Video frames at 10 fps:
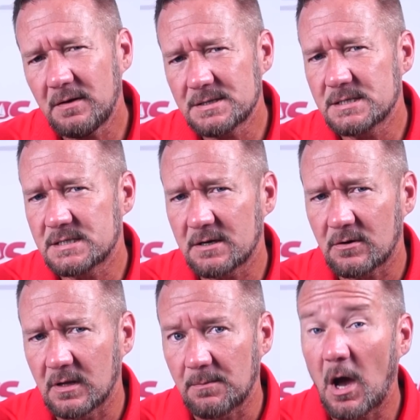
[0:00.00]

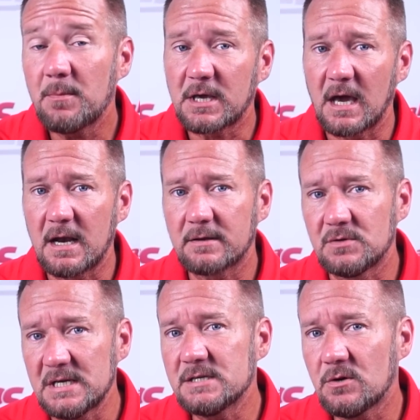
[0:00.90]
necessarily. My mechanic,
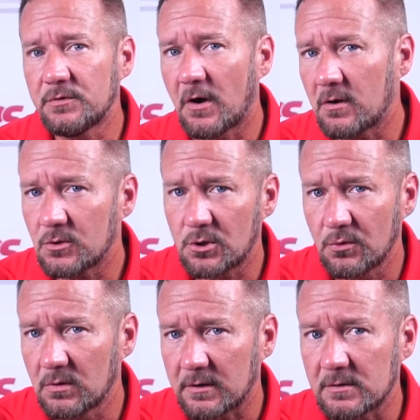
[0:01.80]
Diesel Don
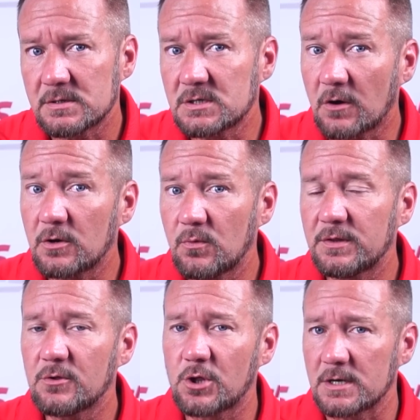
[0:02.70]
Schuler, started with
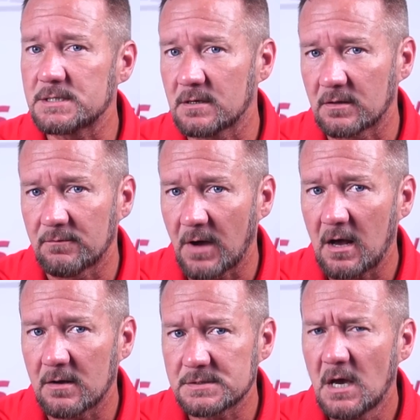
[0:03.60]
adjusting the
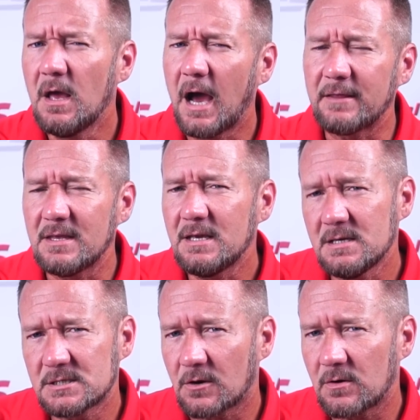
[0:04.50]
valves. I think he
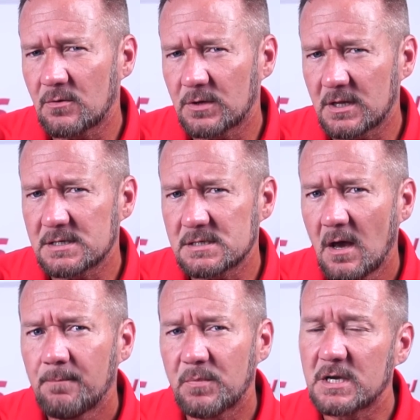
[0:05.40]
started with this
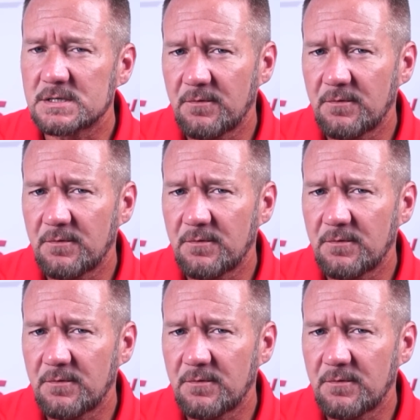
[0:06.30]
because